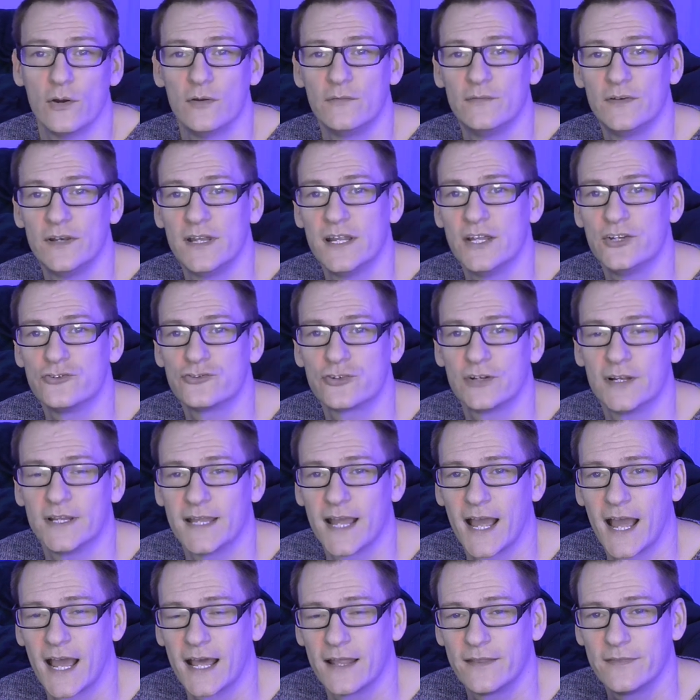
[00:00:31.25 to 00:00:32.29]
have literally
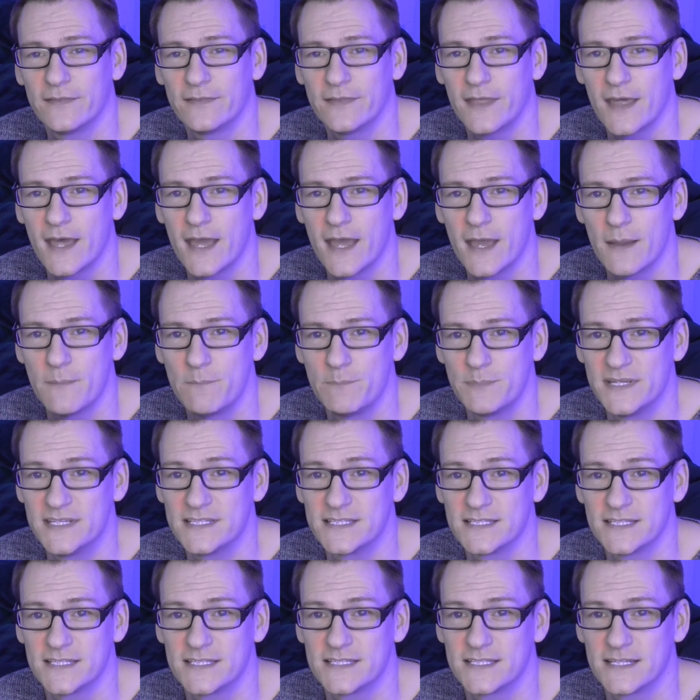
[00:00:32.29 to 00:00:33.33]
had their
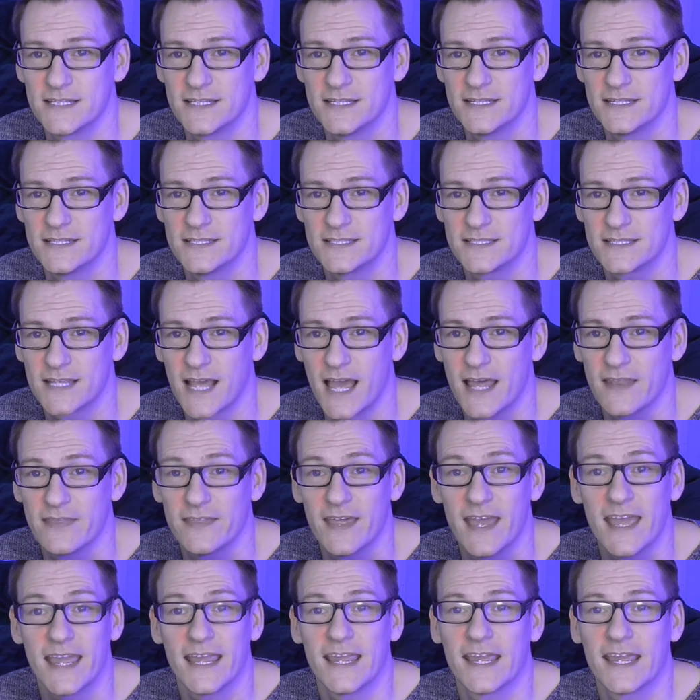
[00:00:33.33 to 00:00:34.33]
businesses and their